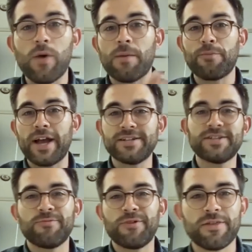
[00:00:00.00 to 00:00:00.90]
one brand
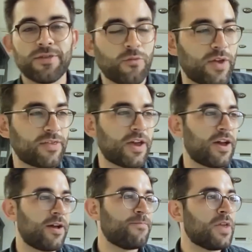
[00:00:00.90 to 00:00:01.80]
with
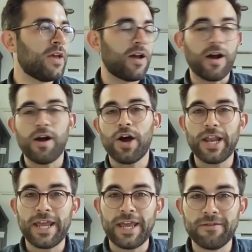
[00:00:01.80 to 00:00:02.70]
a
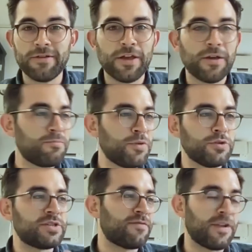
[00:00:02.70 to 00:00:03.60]
highly
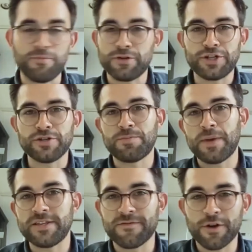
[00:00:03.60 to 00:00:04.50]
beautifully produced
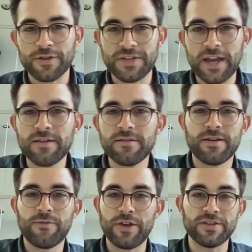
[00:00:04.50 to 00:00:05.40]
piece of content
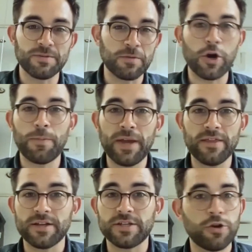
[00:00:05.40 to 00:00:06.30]
with some copy
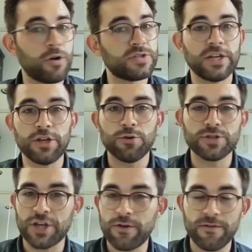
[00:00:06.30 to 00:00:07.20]
that's not in your
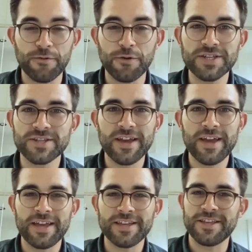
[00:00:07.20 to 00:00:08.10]
tone of voice,
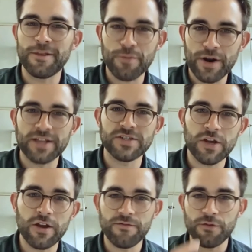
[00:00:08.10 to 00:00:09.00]
it's in the brand's
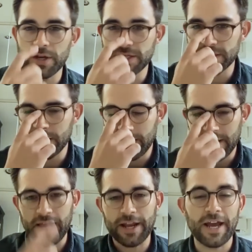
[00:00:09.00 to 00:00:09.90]
tone of voice,
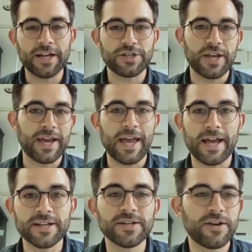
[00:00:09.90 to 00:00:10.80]
and hashtag
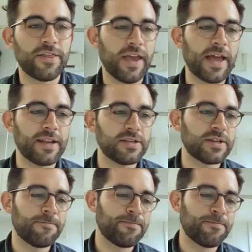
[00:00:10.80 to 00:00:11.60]
ad at the end.